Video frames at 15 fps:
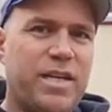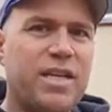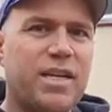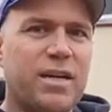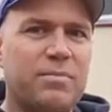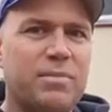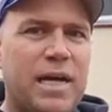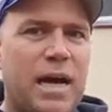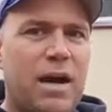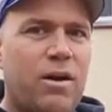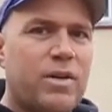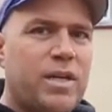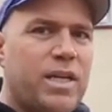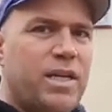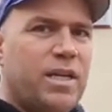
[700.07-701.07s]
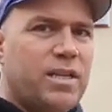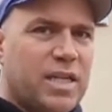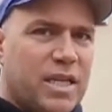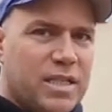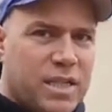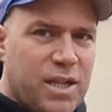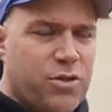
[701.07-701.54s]
He comes out, he
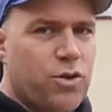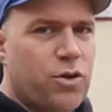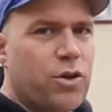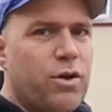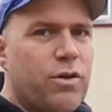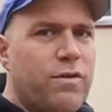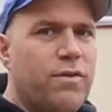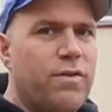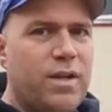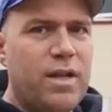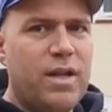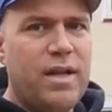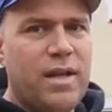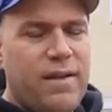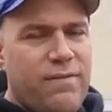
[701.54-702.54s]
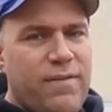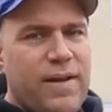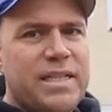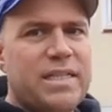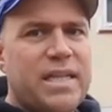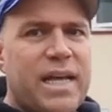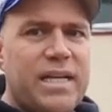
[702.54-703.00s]
does a thorough
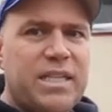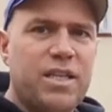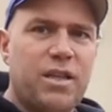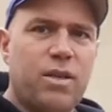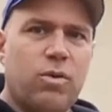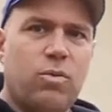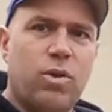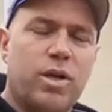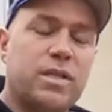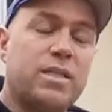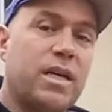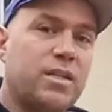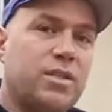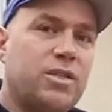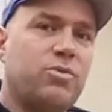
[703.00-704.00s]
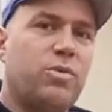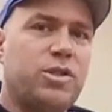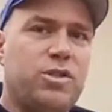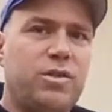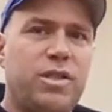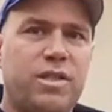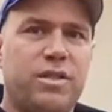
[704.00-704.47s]
investigation of the work, tells you
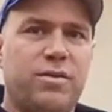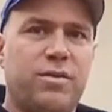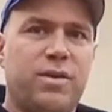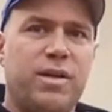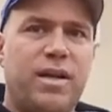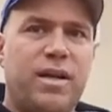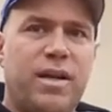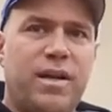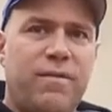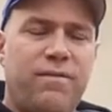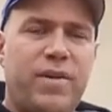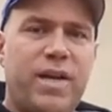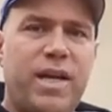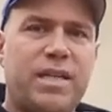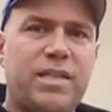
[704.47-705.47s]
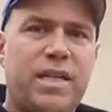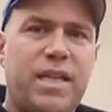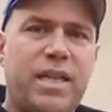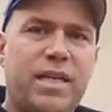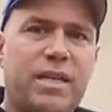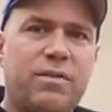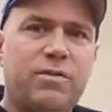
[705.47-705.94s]
what you need to fix,
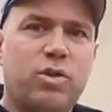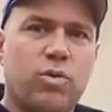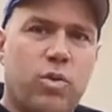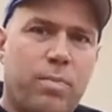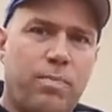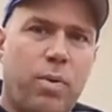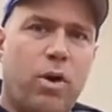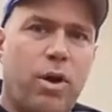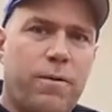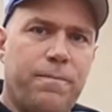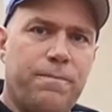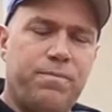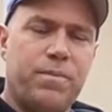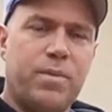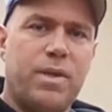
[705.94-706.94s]
and then gives you a report.